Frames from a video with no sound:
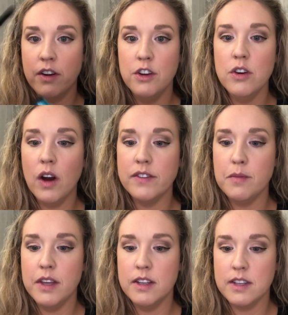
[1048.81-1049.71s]
Now, you don't have to
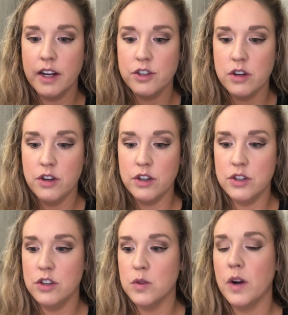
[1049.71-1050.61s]
be this extra, you can
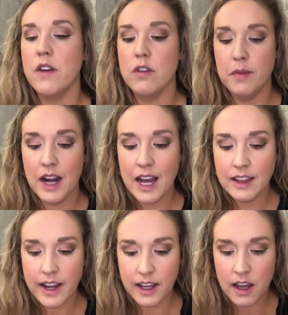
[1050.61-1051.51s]
just use whatever, but I
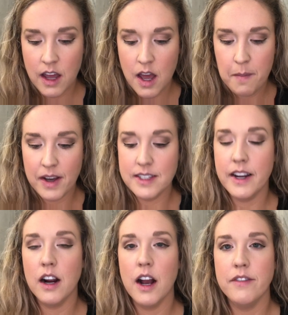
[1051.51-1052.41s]
like
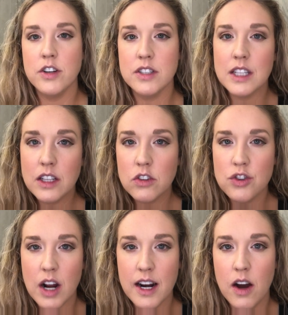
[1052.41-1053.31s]
mascara after it's a little
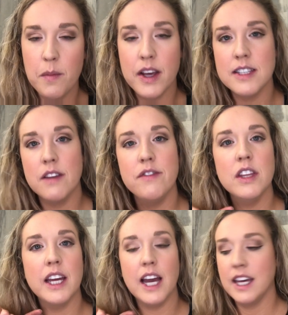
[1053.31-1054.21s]
dried out because I feel
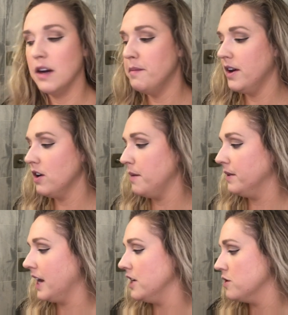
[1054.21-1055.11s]
like I get a better
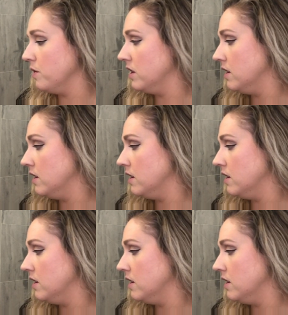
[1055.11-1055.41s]
application with